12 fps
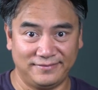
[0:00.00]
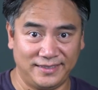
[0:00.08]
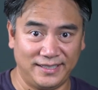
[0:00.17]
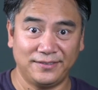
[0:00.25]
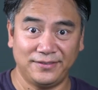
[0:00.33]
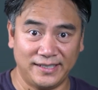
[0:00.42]

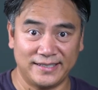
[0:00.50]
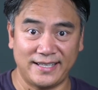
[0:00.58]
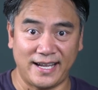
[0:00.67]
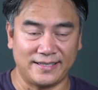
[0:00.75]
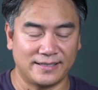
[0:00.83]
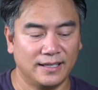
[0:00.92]
it feels
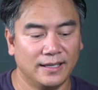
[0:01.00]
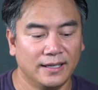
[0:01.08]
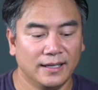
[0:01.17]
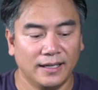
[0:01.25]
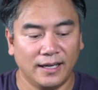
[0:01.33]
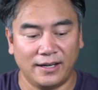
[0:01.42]
nice.
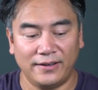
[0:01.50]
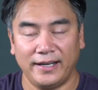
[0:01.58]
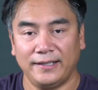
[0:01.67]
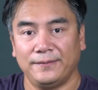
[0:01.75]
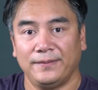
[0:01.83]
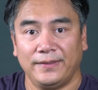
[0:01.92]
All
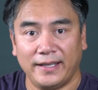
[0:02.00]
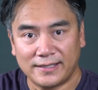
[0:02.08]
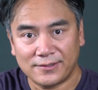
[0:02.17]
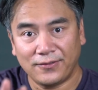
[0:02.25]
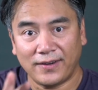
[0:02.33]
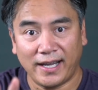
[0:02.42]
right,
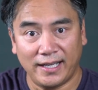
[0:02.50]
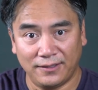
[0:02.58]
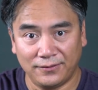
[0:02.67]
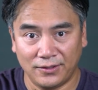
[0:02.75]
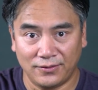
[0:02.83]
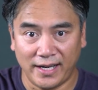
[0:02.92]
that's fine
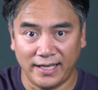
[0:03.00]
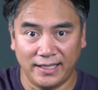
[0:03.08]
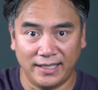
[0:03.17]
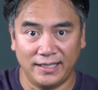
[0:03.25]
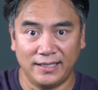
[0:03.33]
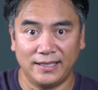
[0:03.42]
if you're
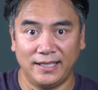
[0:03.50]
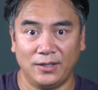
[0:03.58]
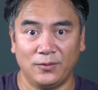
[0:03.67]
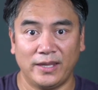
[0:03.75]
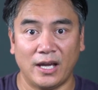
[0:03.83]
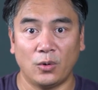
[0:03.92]
riding
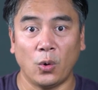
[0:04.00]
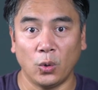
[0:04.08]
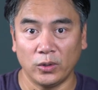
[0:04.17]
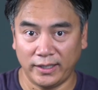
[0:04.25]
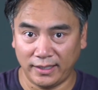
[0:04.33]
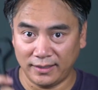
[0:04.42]
anything without
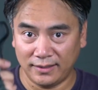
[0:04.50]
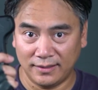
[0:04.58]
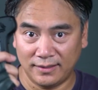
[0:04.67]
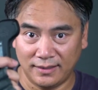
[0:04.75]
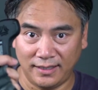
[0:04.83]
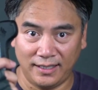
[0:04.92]
holding
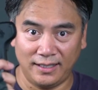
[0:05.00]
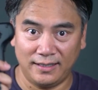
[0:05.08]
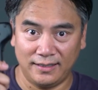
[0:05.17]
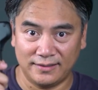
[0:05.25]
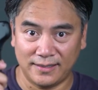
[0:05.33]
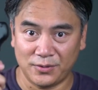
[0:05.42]

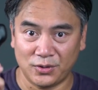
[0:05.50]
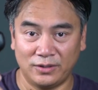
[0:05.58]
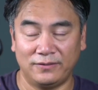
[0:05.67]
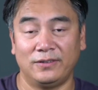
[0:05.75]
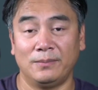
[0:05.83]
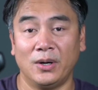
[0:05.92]
some sort
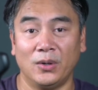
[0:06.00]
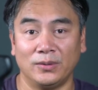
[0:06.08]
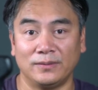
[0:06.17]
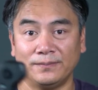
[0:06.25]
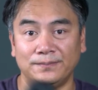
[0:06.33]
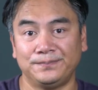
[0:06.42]
of remote.
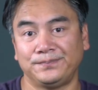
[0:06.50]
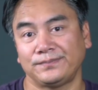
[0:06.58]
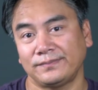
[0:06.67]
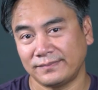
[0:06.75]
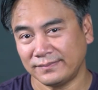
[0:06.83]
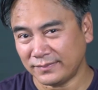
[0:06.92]

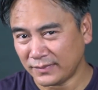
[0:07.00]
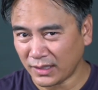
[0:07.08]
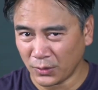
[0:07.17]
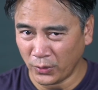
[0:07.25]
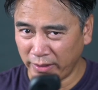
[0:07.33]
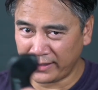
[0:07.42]

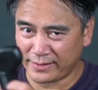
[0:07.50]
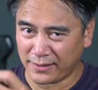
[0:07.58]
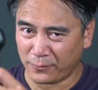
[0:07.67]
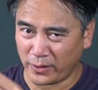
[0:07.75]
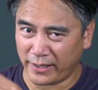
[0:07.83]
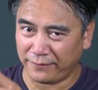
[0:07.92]
With this,
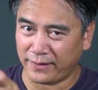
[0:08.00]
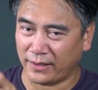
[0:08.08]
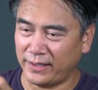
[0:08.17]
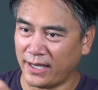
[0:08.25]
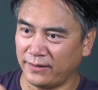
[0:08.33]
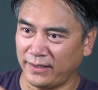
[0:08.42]
what I
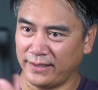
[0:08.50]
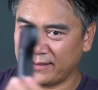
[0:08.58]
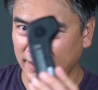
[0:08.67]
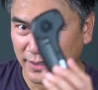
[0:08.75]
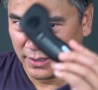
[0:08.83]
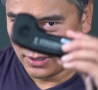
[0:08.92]
found out is
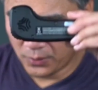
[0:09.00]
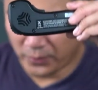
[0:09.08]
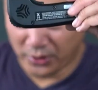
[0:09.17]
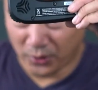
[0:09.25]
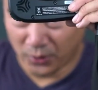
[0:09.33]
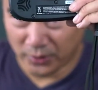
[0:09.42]

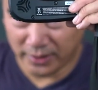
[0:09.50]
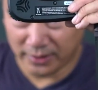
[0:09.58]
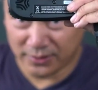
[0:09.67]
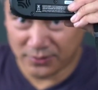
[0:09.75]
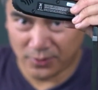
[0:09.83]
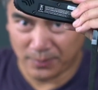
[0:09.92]
when you're holding
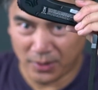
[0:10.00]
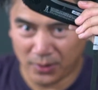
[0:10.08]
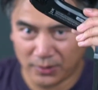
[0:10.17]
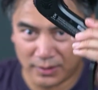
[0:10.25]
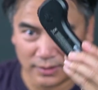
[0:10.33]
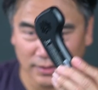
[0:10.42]
this remote,